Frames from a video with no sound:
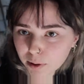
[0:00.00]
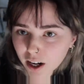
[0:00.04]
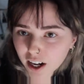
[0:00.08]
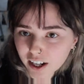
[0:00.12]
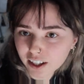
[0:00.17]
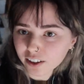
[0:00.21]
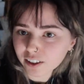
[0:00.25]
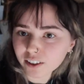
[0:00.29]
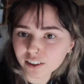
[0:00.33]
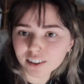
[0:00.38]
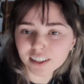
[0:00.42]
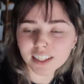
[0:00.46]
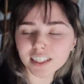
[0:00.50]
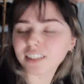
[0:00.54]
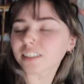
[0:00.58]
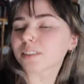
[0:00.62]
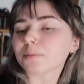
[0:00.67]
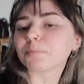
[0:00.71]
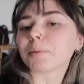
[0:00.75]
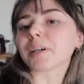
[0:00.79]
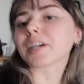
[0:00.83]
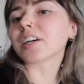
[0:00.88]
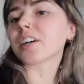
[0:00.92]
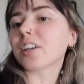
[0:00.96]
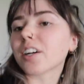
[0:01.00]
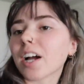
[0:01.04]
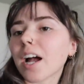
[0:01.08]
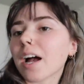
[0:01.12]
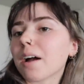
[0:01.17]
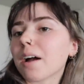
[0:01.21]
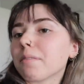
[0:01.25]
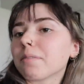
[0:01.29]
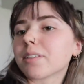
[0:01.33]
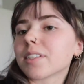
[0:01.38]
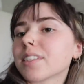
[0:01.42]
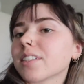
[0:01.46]
pile gets bigger
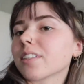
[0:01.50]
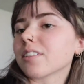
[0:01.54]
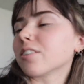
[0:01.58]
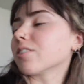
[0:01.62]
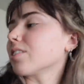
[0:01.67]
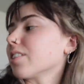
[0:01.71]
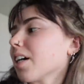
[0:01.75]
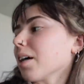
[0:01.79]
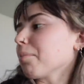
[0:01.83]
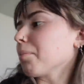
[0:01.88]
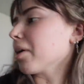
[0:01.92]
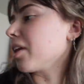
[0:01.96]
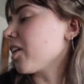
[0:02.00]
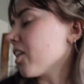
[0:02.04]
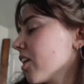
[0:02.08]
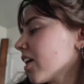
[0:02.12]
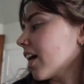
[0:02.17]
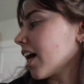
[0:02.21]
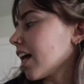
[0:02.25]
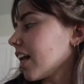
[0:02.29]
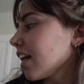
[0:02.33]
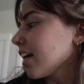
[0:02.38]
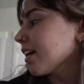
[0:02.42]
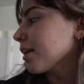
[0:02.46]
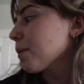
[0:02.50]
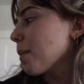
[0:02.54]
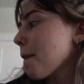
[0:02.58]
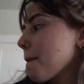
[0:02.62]
every single time I look at it.